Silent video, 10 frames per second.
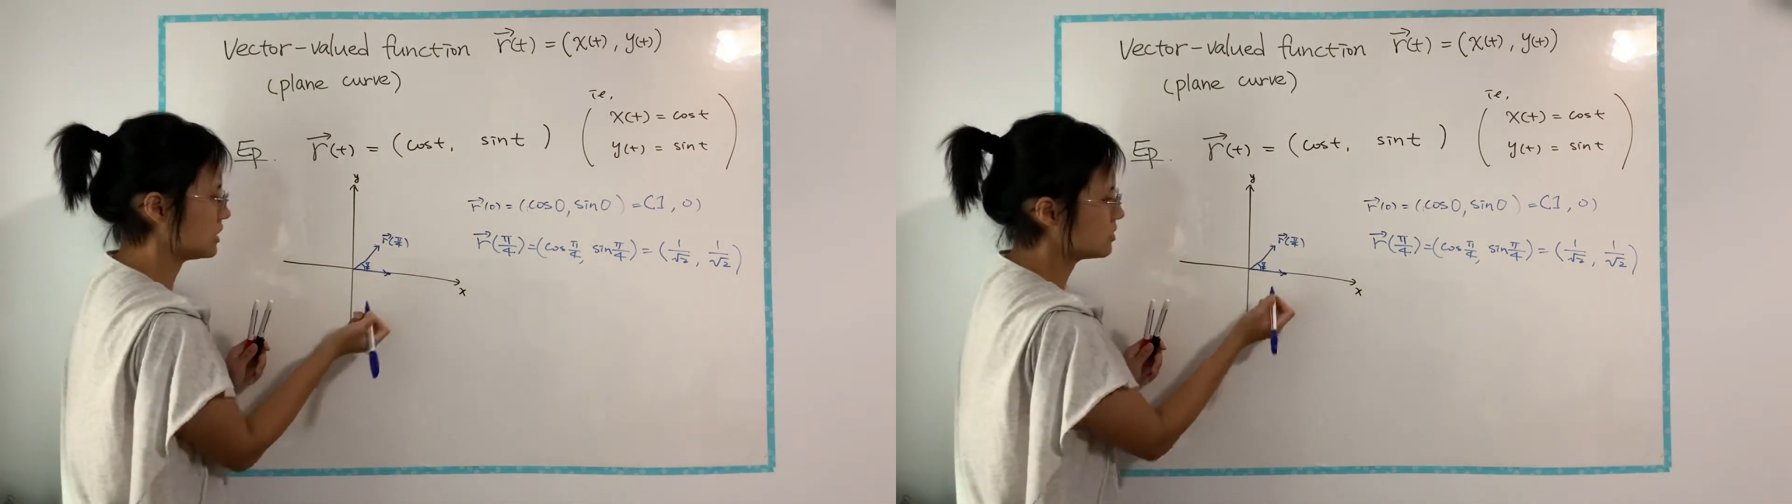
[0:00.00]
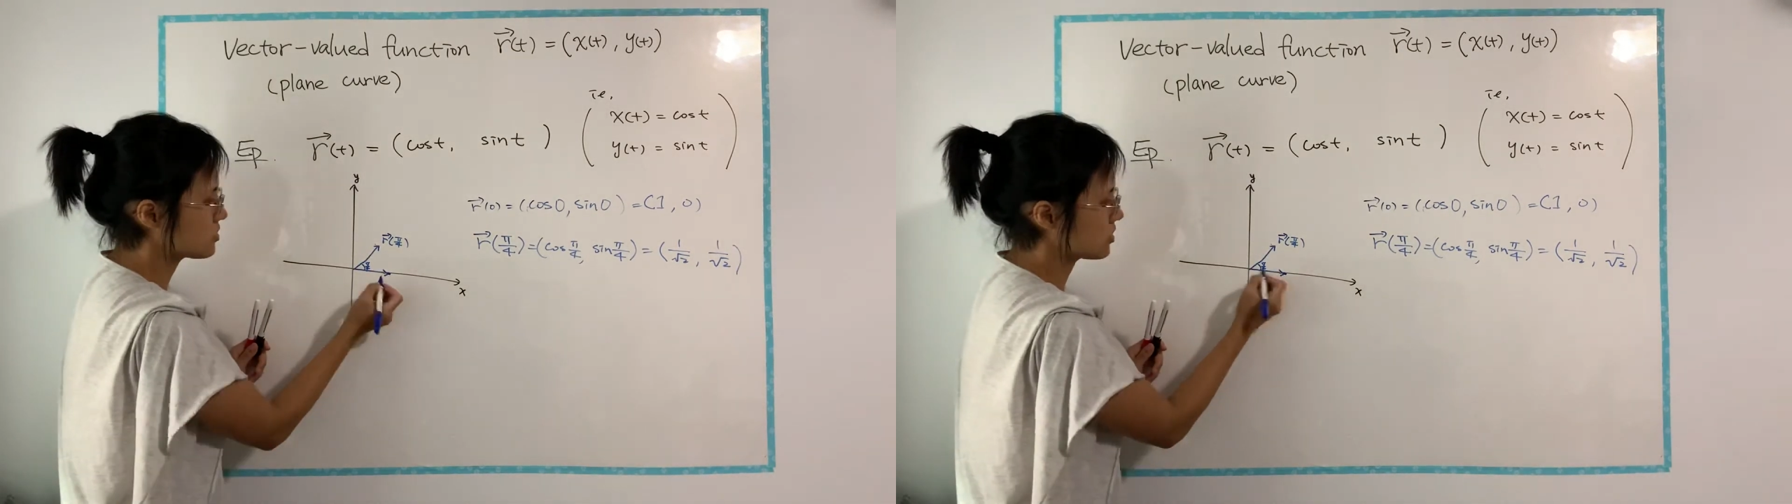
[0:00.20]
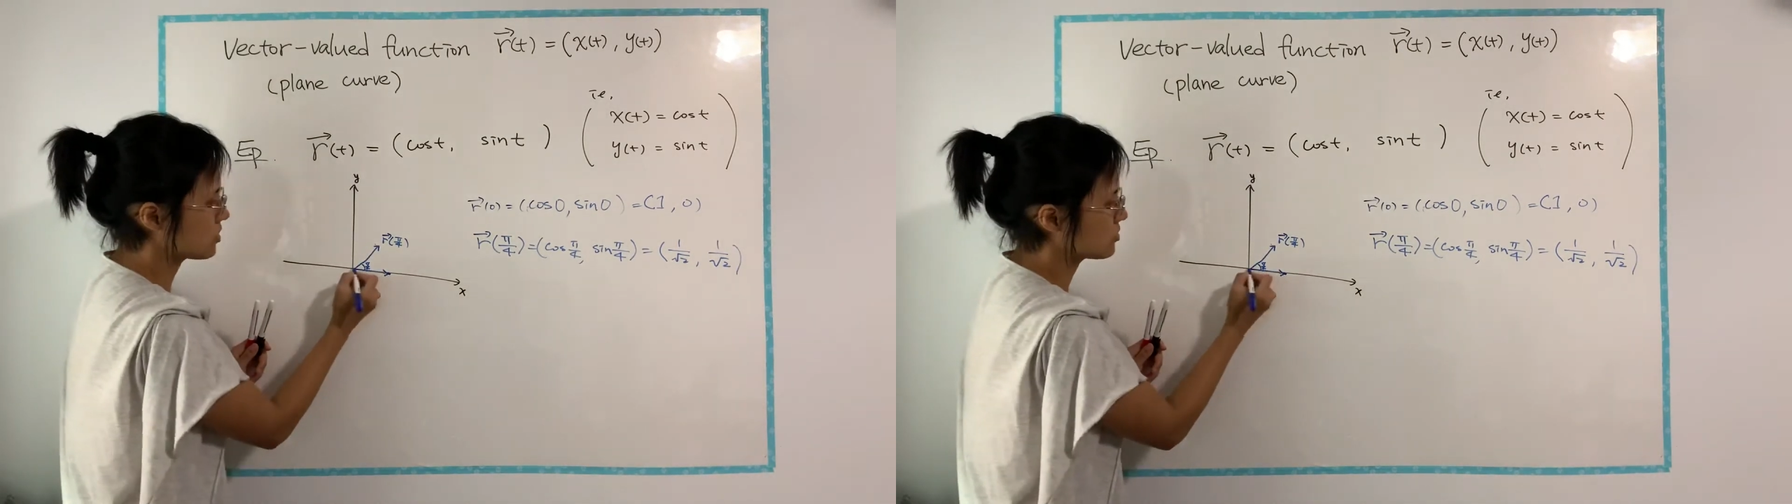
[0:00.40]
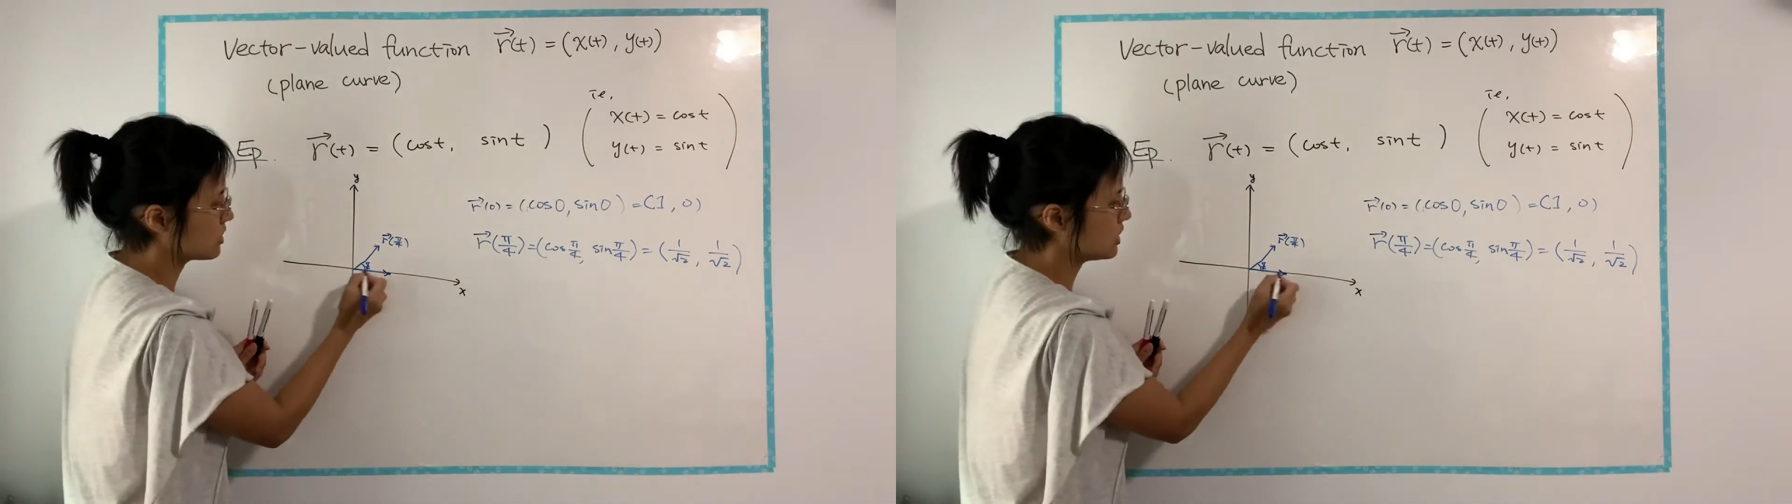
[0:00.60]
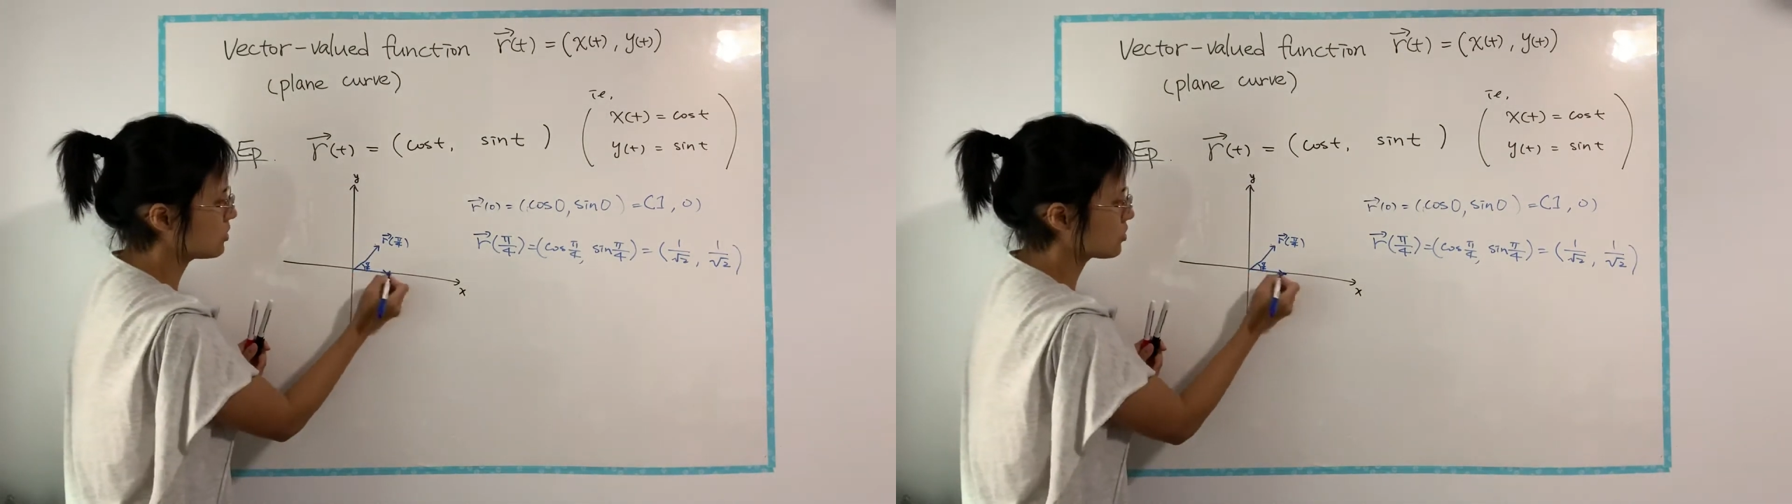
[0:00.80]
So t
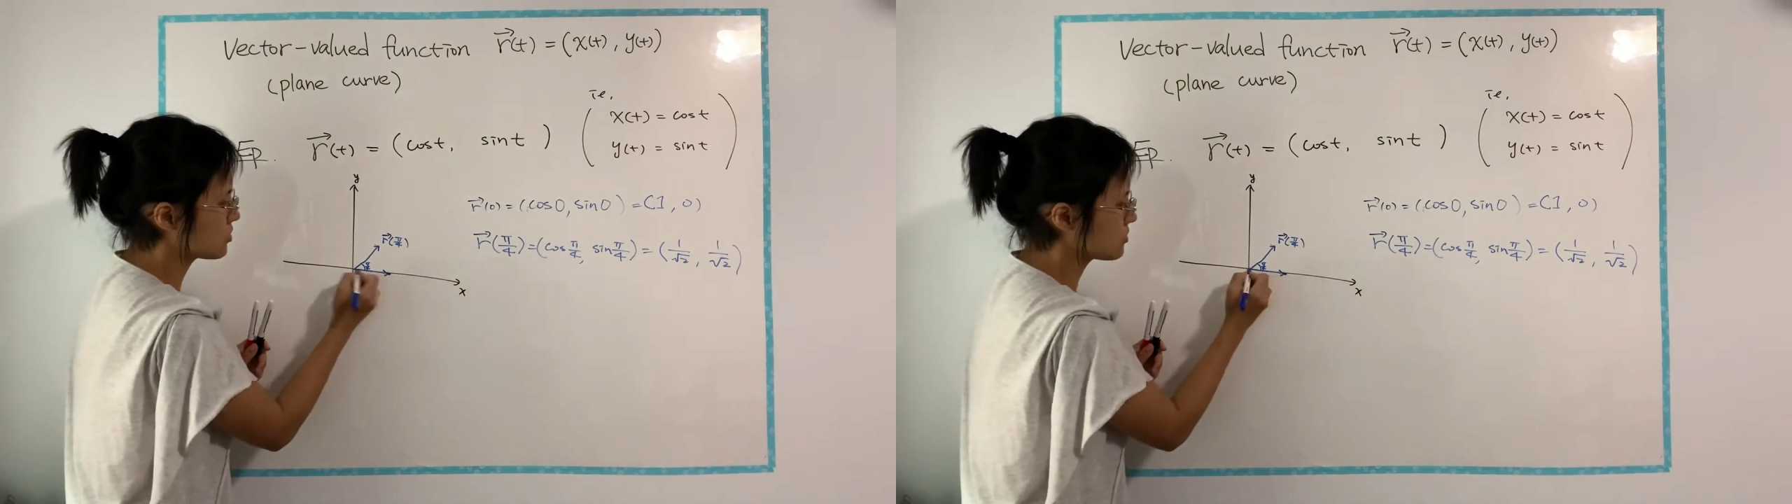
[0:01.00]
equal to